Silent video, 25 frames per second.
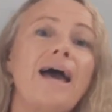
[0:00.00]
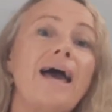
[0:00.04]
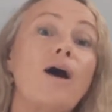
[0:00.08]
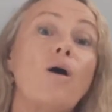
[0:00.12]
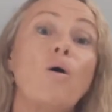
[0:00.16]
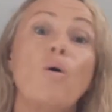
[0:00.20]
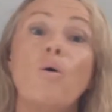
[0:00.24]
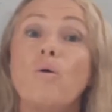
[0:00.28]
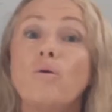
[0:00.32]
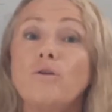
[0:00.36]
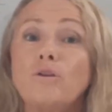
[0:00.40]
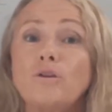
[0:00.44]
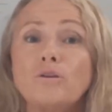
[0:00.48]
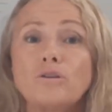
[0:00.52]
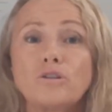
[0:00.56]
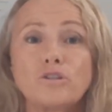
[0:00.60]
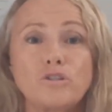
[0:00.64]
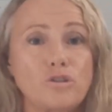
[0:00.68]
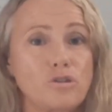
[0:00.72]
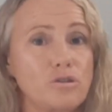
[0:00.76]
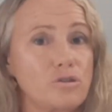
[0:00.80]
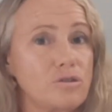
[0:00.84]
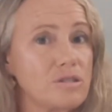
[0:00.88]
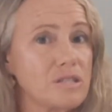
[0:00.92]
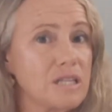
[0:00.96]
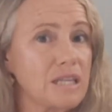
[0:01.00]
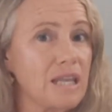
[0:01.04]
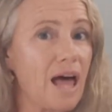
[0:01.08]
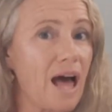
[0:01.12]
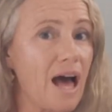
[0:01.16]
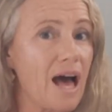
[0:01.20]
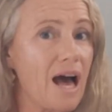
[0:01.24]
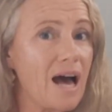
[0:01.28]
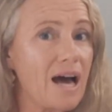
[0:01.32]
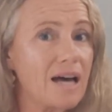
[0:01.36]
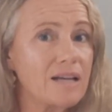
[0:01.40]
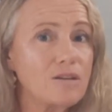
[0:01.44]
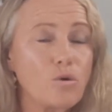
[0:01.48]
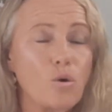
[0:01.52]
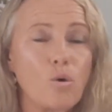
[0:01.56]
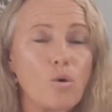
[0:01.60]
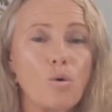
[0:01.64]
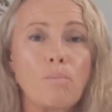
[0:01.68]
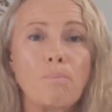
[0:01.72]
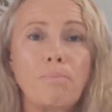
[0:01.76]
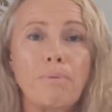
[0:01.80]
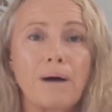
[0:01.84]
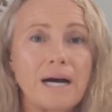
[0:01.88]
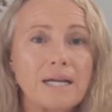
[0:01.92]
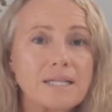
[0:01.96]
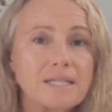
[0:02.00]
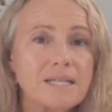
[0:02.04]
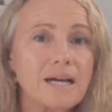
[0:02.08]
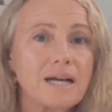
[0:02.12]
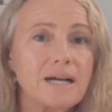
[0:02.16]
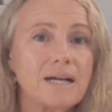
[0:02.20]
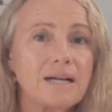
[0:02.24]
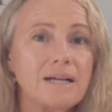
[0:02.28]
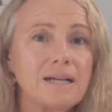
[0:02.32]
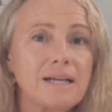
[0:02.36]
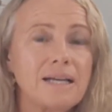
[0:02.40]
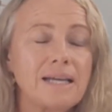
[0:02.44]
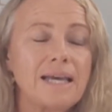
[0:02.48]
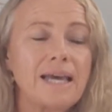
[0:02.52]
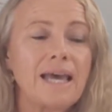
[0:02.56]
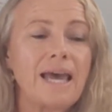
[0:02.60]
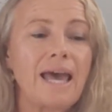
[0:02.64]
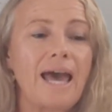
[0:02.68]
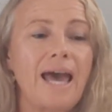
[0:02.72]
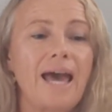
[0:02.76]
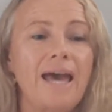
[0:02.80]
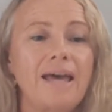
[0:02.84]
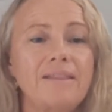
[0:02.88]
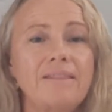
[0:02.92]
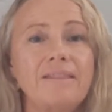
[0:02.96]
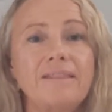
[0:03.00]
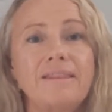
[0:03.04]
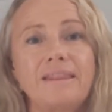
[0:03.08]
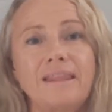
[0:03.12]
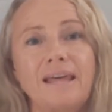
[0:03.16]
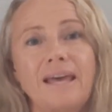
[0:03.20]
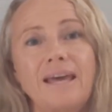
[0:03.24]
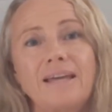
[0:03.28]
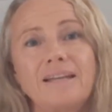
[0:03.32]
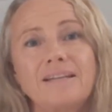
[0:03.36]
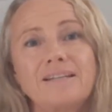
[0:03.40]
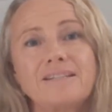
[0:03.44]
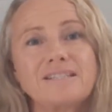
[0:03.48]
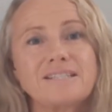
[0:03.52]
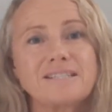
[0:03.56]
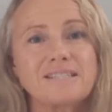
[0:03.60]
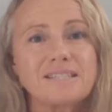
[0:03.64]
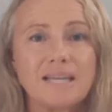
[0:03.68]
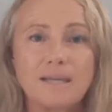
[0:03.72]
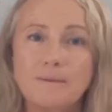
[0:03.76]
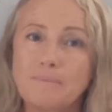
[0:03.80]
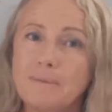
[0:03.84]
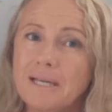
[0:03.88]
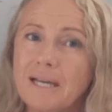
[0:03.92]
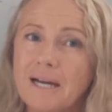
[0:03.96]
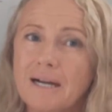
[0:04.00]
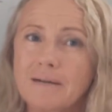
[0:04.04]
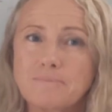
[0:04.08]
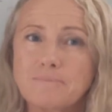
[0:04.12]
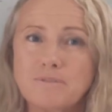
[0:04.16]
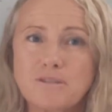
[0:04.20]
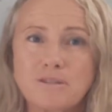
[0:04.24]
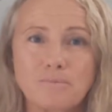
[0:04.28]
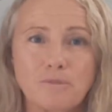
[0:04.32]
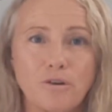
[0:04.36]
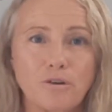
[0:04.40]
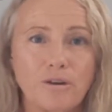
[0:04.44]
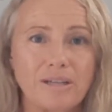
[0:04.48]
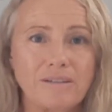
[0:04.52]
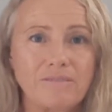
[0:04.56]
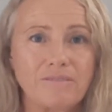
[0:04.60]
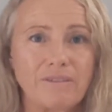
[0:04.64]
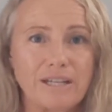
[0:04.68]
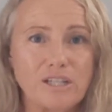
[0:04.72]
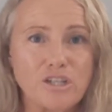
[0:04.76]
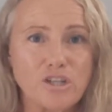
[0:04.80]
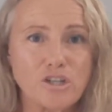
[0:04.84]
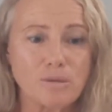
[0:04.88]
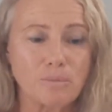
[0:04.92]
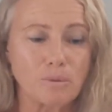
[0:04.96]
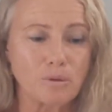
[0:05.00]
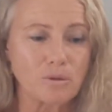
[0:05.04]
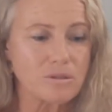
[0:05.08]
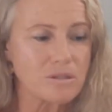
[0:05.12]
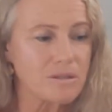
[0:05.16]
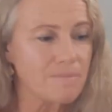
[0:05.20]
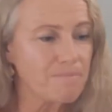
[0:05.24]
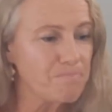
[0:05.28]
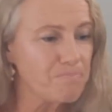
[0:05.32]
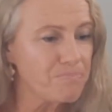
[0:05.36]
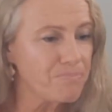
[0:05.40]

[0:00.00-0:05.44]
or you could use lard or butter, and then steaming up some green vegetables.